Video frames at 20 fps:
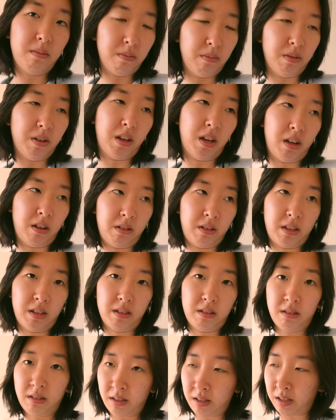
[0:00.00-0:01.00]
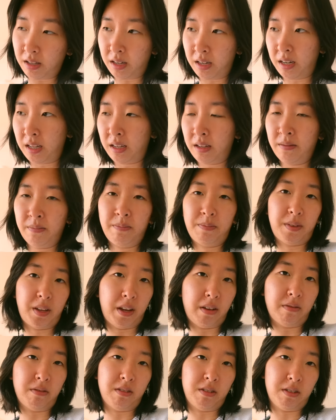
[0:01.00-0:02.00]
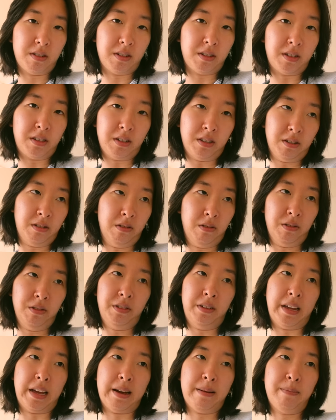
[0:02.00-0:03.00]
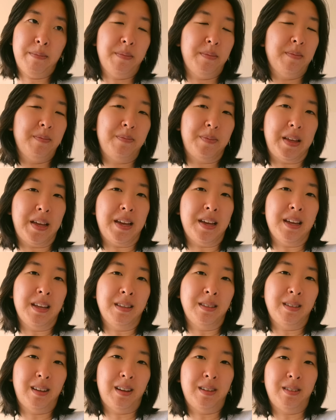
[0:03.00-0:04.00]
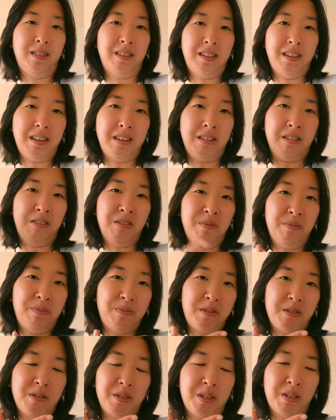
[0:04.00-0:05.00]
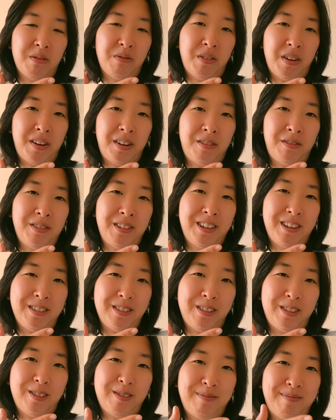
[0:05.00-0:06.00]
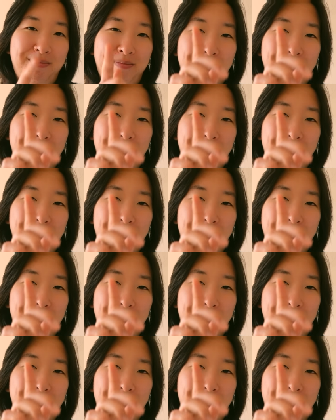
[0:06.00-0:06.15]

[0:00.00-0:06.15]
But I'll get to cleaning after a good old nap and I'll see you with the final results.